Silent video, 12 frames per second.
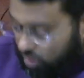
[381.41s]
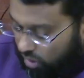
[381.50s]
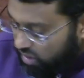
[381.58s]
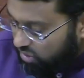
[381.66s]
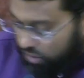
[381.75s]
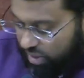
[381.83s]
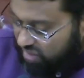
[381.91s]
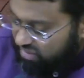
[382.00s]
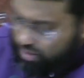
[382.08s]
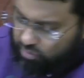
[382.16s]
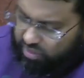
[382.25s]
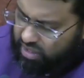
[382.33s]
all three of
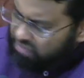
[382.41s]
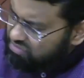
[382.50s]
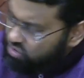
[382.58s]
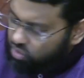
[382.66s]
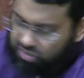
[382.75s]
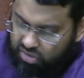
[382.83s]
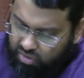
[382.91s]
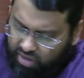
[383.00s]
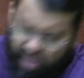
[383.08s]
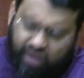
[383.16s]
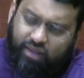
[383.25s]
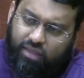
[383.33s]
them, we don't know
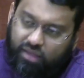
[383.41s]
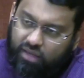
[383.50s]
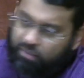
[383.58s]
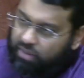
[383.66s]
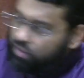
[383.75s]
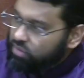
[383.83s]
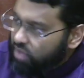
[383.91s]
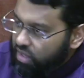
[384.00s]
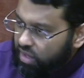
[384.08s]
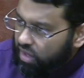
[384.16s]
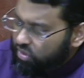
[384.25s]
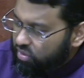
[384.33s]
anything about
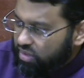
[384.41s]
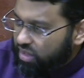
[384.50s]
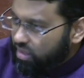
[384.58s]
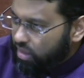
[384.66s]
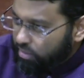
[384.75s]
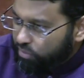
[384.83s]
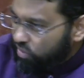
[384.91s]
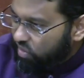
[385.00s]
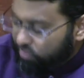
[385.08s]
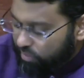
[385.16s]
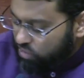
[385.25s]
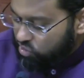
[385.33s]
other than a
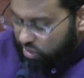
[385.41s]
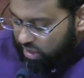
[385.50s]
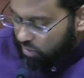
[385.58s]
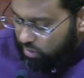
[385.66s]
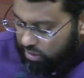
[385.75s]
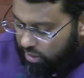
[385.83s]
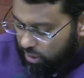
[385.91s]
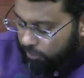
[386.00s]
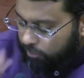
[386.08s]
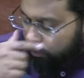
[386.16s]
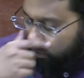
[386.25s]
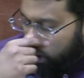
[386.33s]
brief mention here and there.
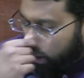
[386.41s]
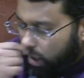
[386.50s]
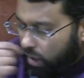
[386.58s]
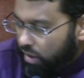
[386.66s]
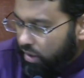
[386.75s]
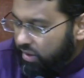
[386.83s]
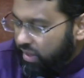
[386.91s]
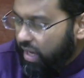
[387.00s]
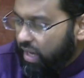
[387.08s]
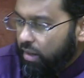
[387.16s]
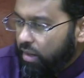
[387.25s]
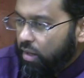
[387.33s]
Uh,
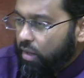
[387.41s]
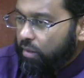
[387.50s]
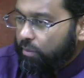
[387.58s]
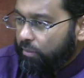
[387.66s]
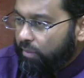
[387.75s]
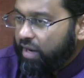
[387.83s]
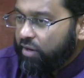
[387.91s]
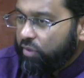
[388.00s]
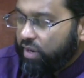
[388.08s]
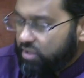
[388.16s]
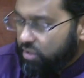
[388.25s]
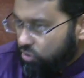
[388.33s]
they
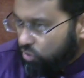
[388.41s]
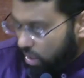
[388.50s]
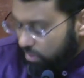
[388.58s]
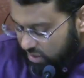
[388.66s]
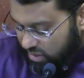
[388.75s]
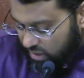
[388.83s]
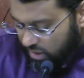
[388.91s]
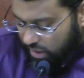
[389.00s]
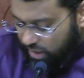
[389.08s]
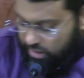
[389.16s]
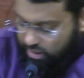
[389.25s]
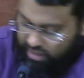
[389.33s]
migrated to Abyssinia
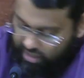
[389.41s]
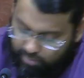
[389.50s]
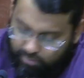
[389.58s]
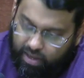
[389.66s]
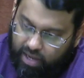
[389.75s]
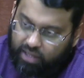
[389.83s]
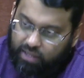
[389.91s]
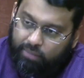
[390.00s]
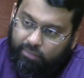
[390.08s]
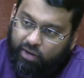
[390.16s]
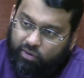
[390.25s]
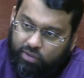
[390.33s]
and they came back and they
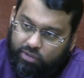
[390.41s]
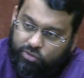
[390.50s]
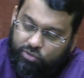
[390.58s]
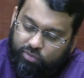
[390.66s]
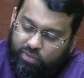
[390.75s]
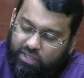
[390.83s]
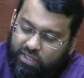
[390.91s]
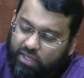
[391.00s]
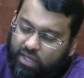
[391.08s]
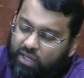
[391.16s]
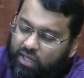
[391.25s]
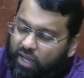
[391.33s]
migrated to
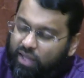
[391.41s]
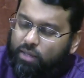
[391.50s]
Medina and they